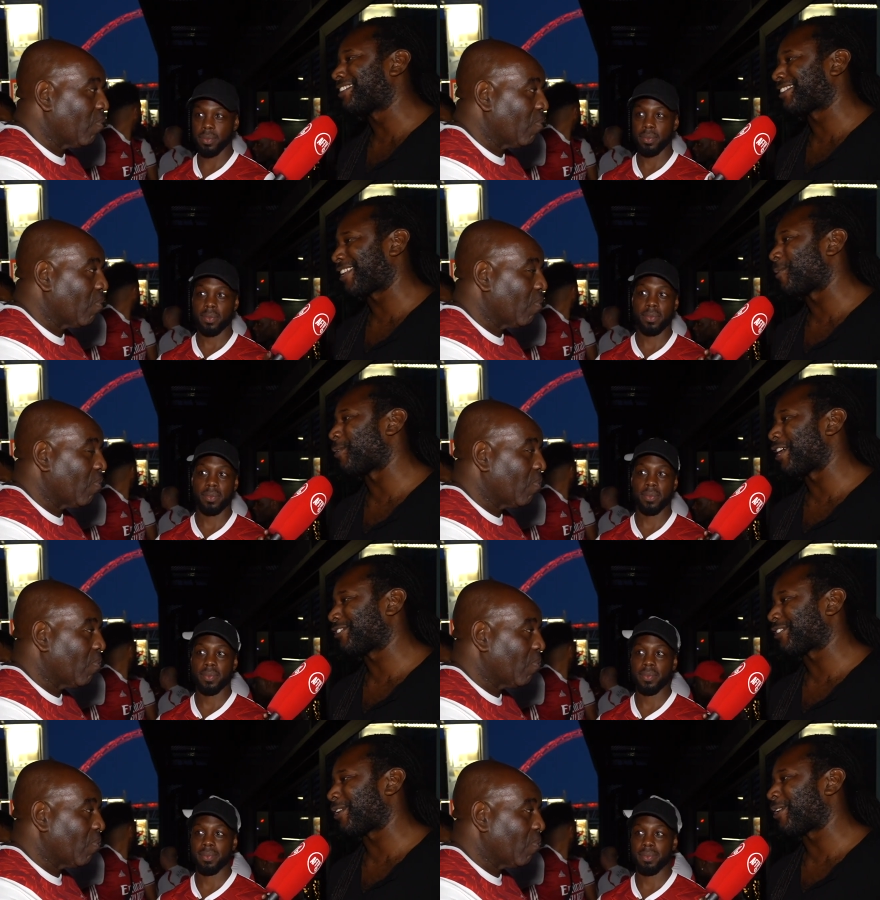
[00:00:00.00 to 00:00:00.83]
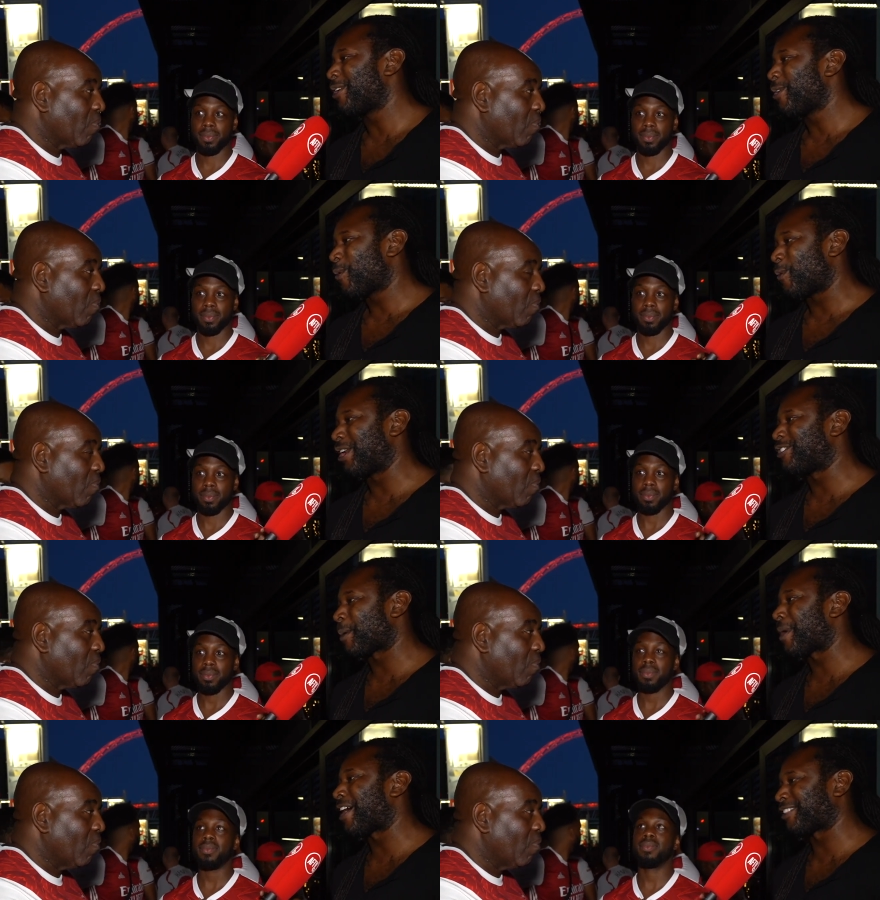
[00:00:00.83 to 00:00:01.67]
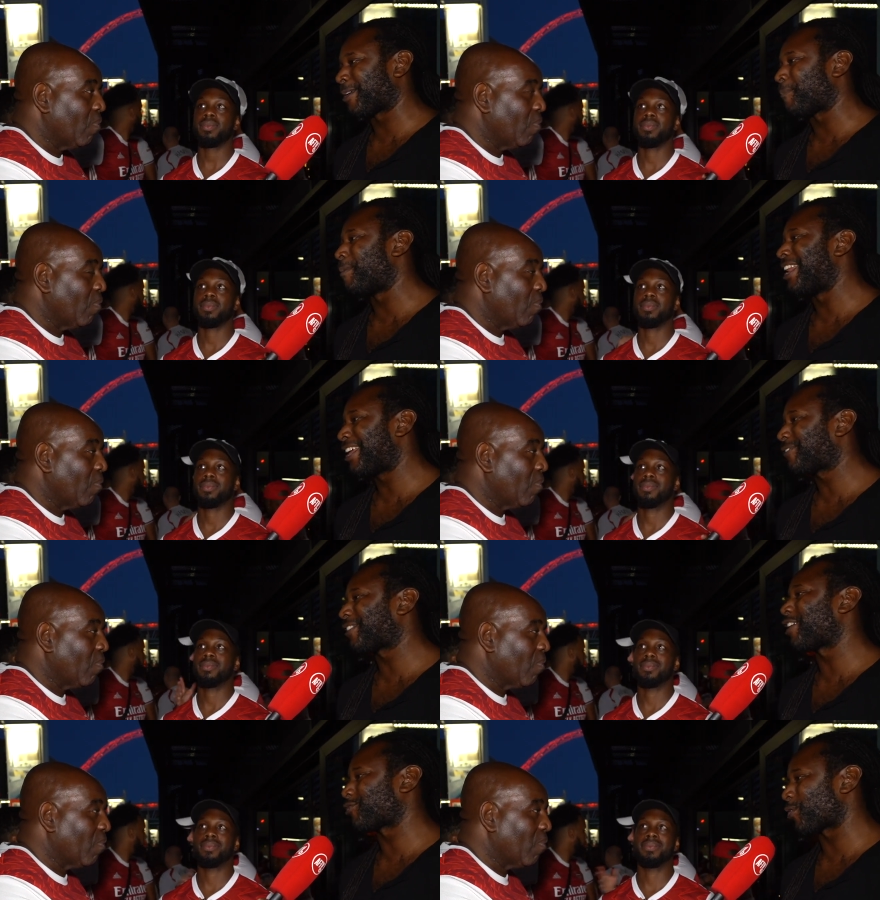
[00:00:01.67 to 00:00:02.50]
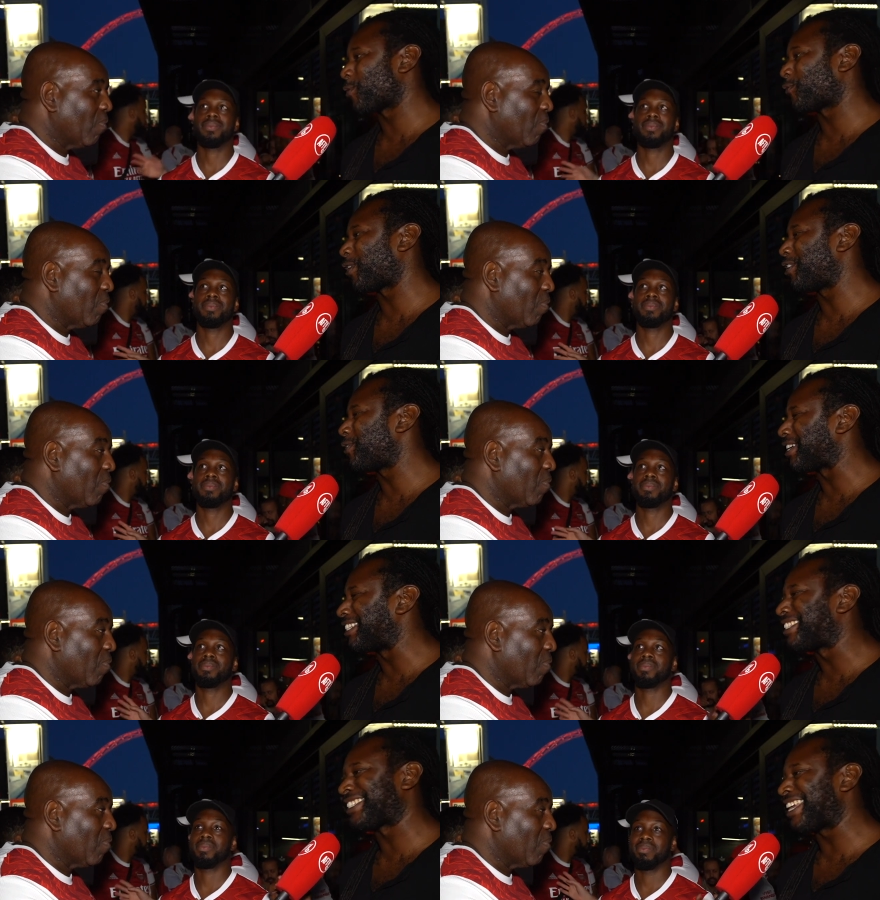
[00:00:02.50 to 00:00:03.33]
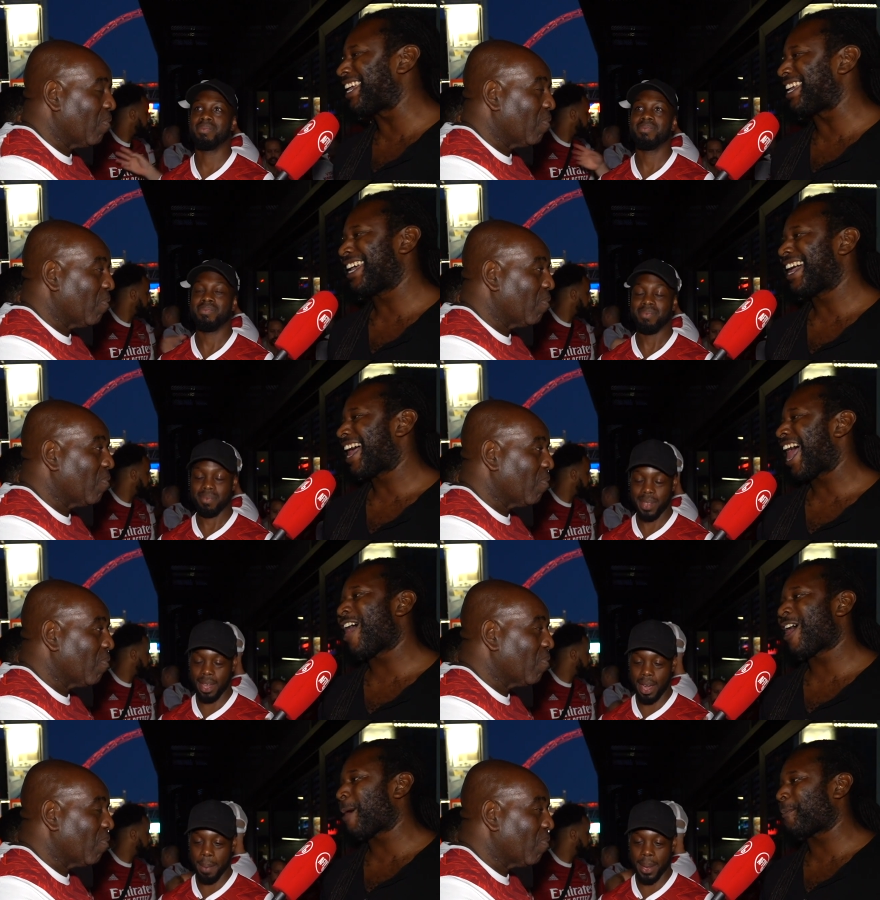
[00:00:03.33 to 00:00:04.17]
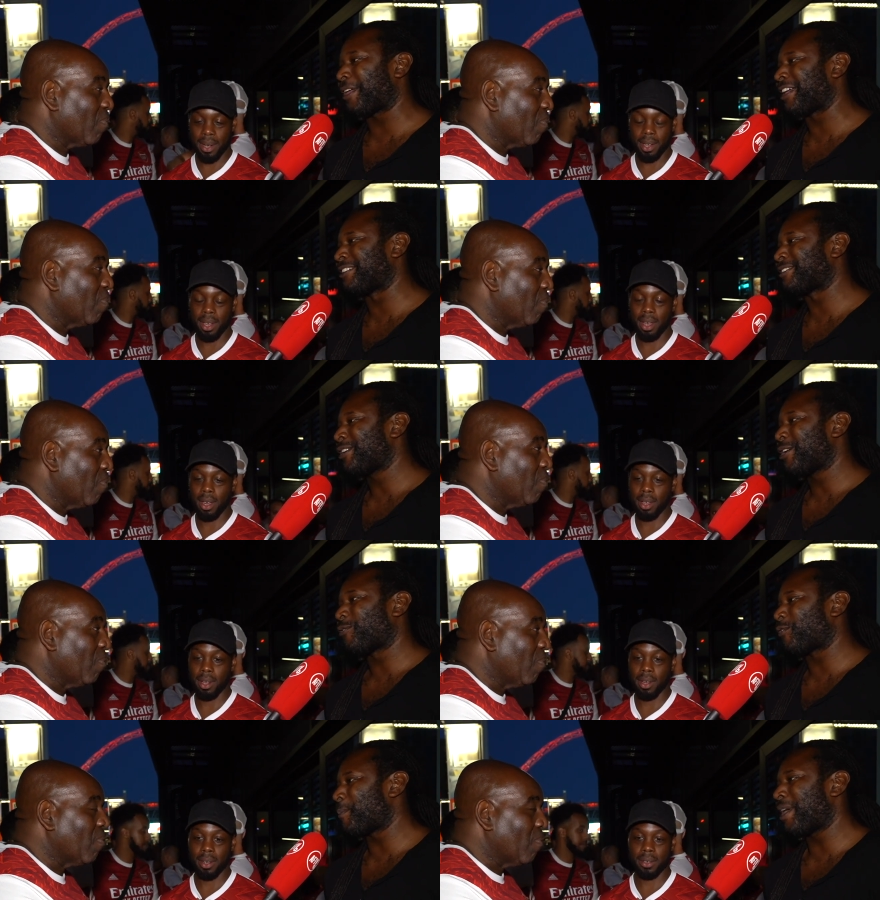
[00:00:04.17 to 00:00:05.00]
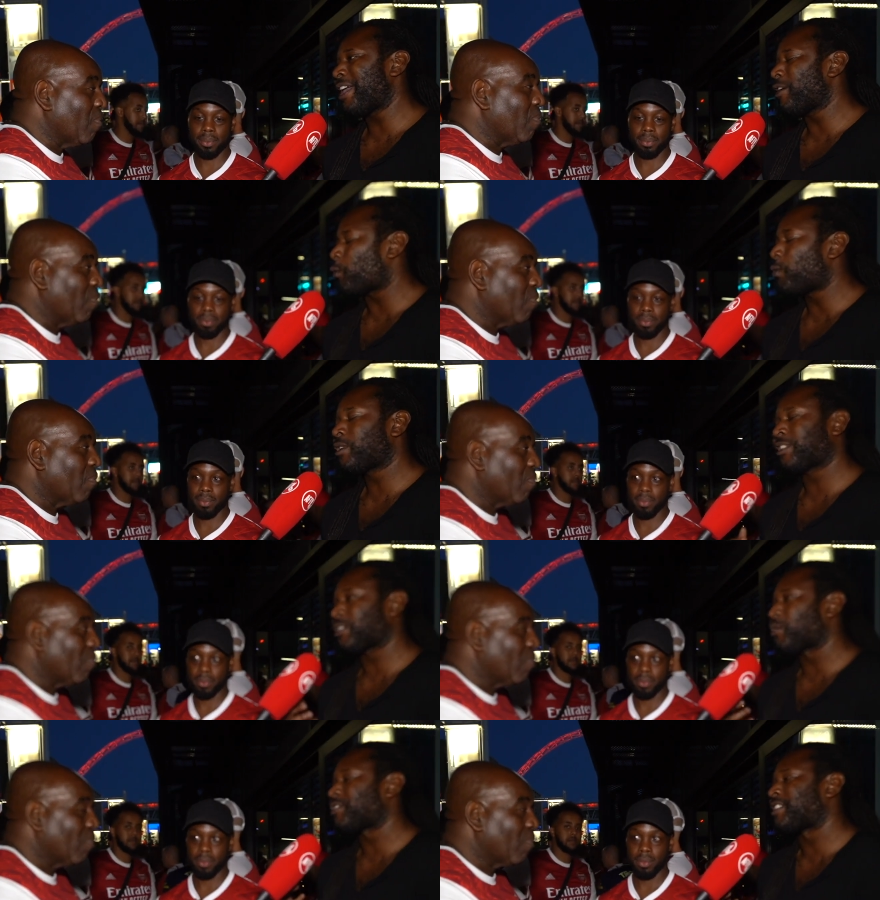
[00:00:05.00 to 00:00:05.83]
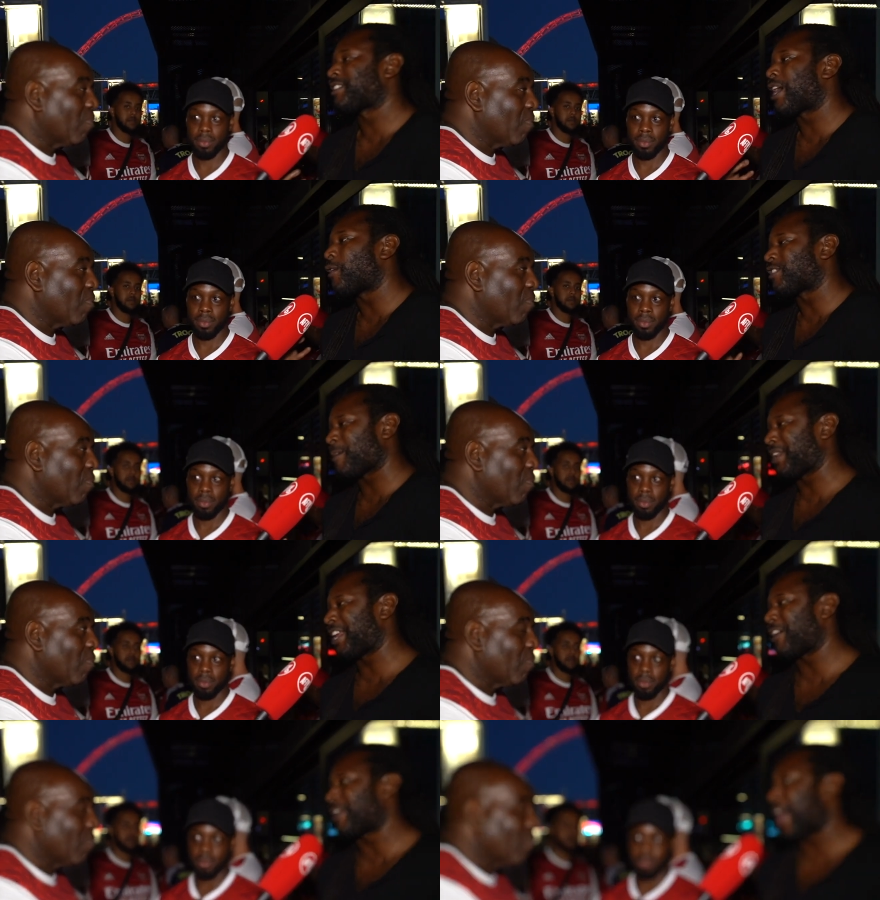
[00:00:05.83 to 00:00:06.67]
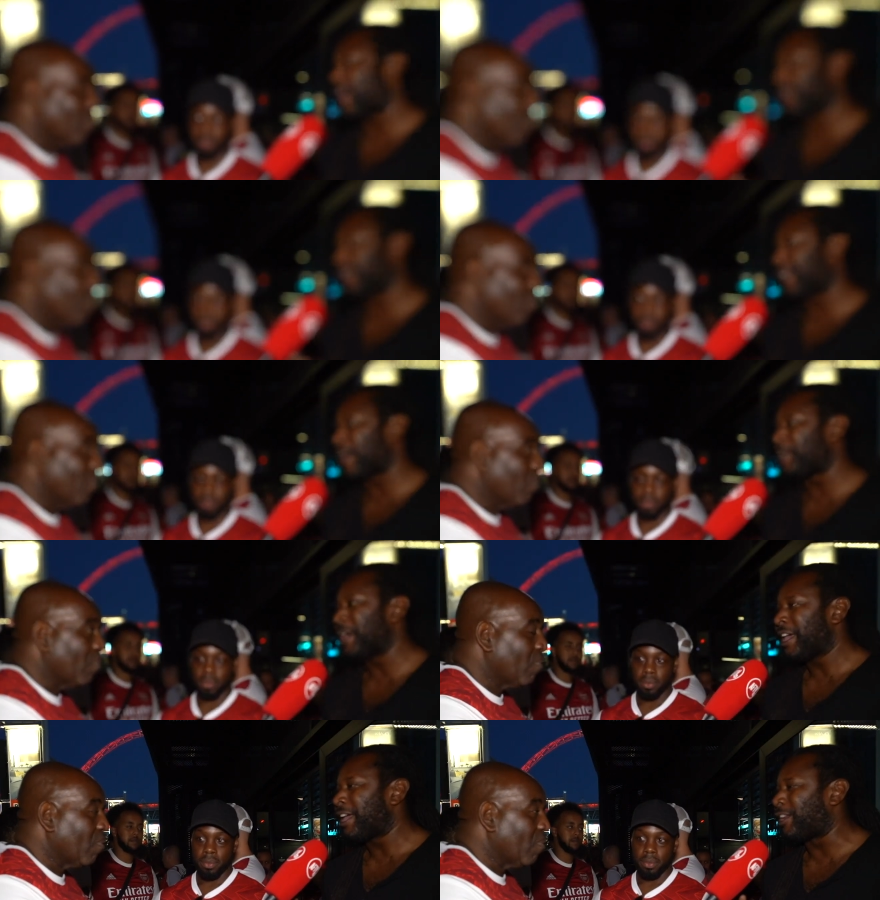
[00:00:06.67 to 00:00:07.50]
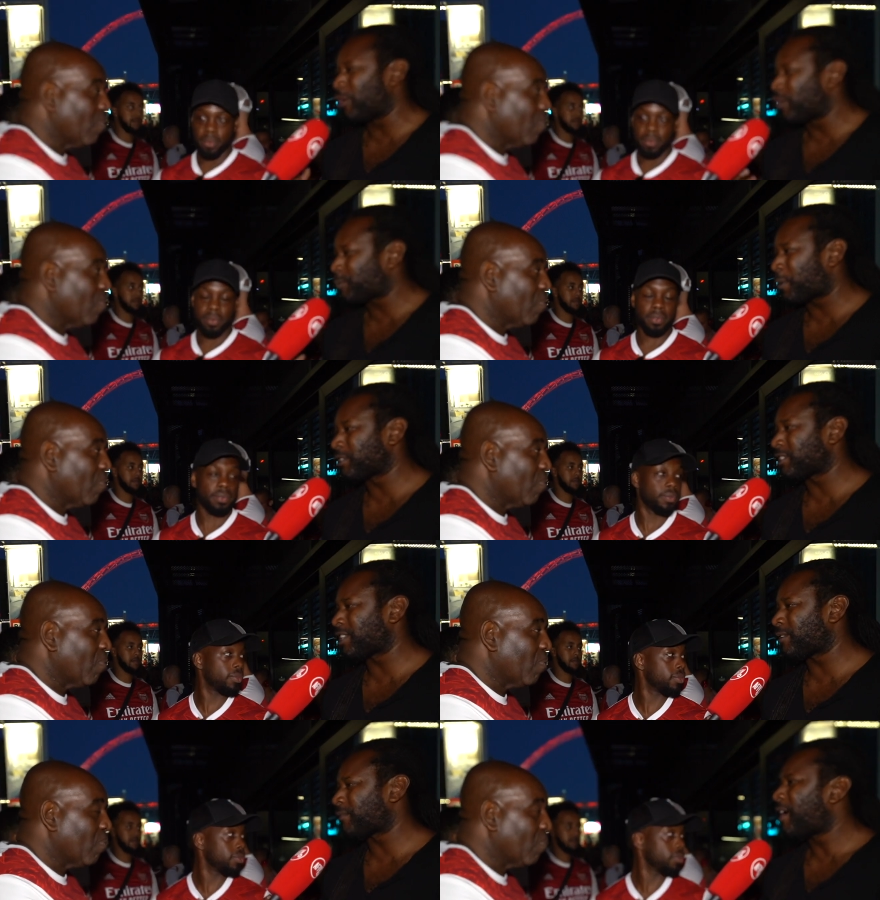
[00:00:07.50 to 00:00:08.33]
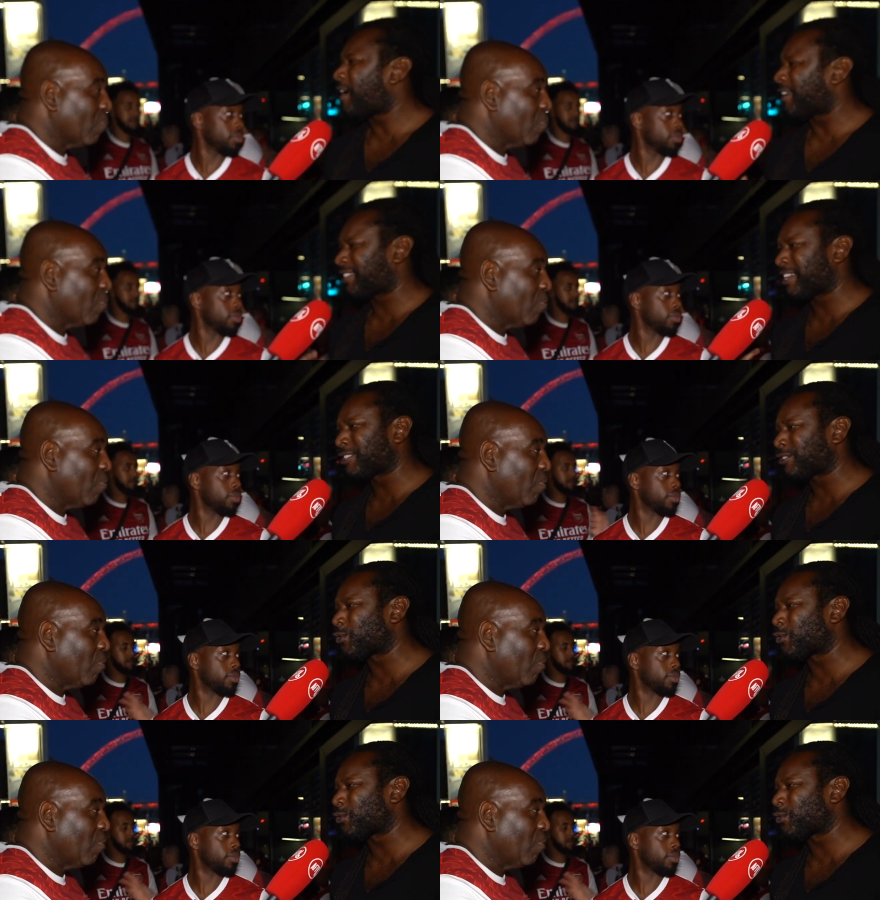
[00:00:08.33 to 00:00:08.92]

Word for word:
Speaker 1: celebration when he's about to lift that trophy. You can see how happy he is. For me, all the, the, the sounds I've been hearing out of the club, it looks positive. Arteta's